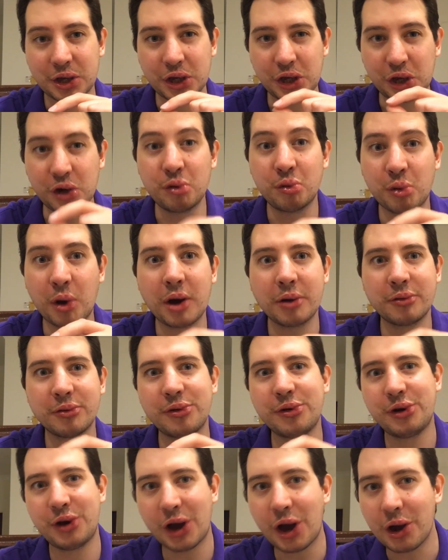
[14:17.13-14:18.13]
you won't
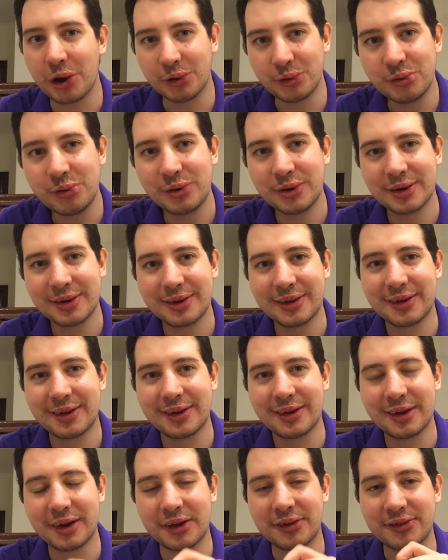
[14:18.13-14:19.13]
know
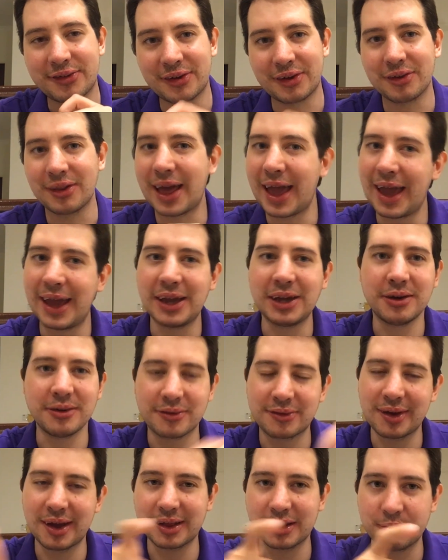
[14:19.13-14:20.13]
until A, you
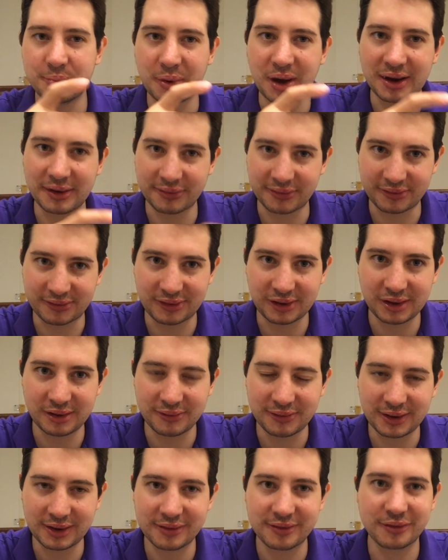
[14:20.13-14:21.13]
take the bike for
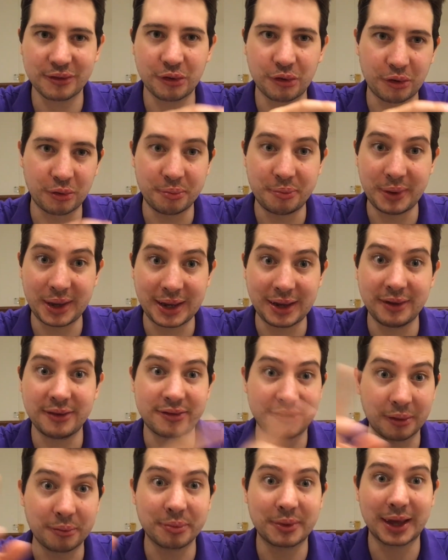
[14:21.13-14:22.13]
service, or B,
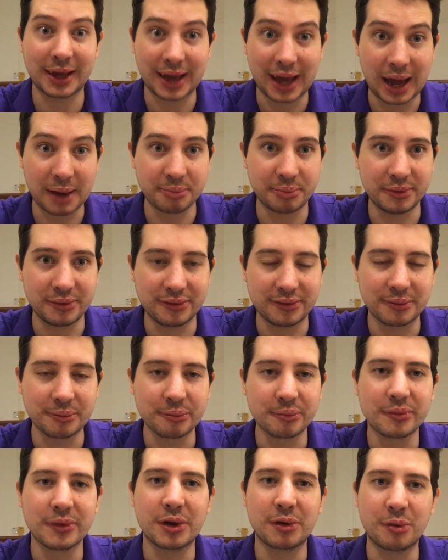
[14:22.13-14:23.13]
something happens.
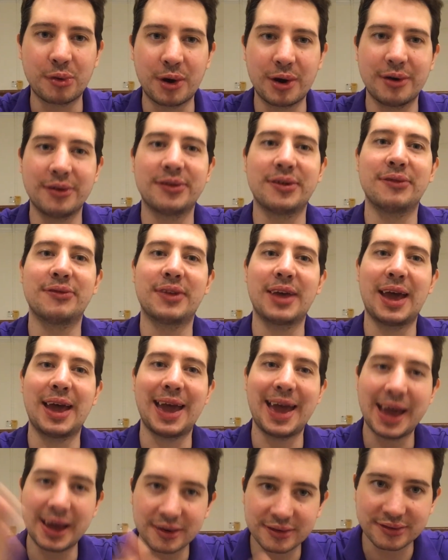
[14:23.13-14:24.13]
Whereas if they're
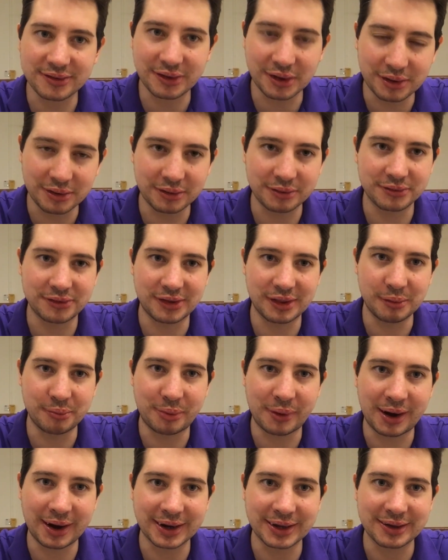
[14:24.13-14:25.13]
external to the
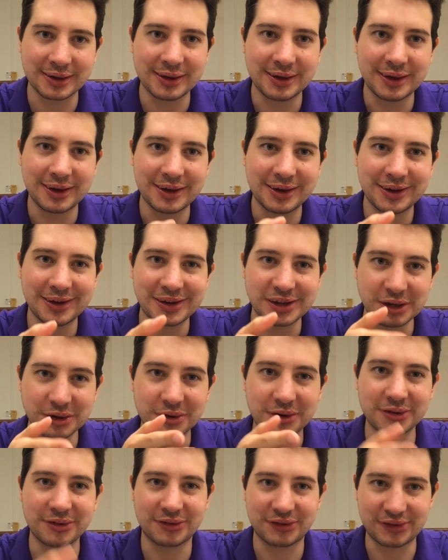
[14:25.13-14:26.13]
bike, you
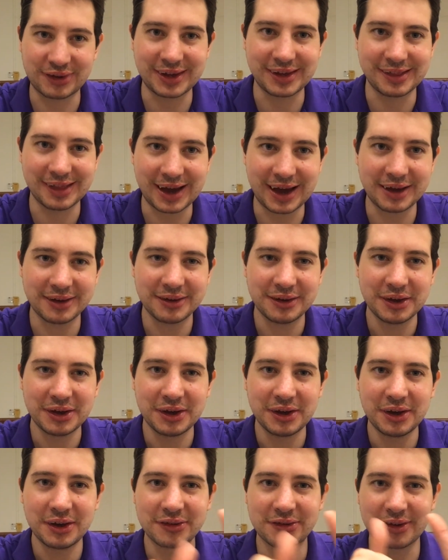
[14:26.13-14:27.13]
can see that.
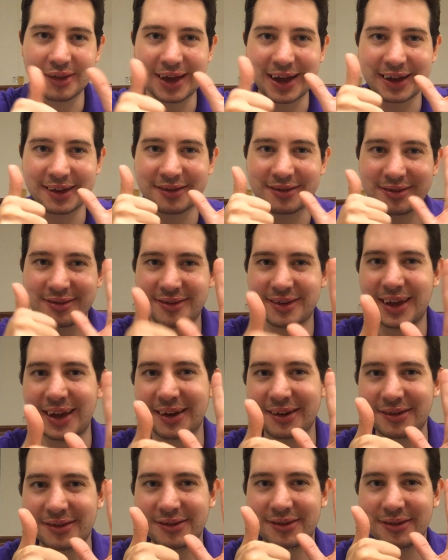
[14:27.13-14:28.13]
So that is
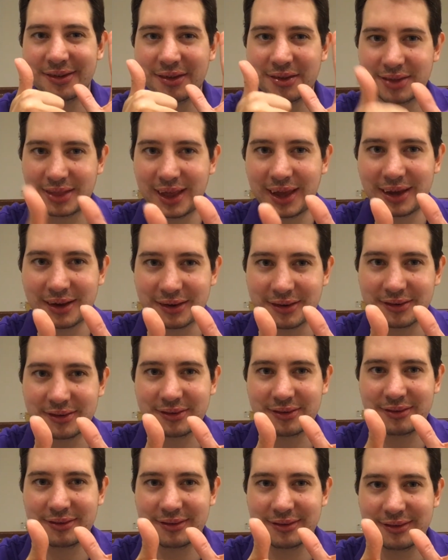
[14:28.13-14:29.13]
6
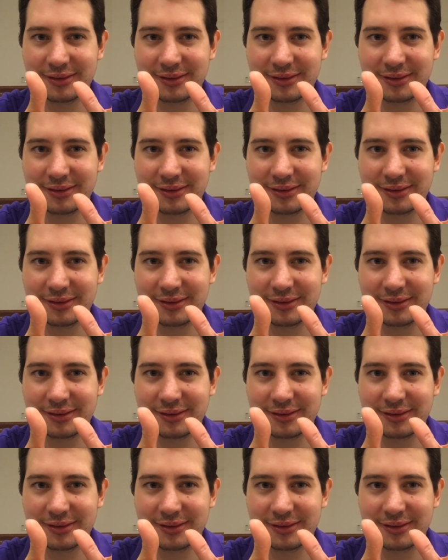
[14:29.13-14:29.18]
things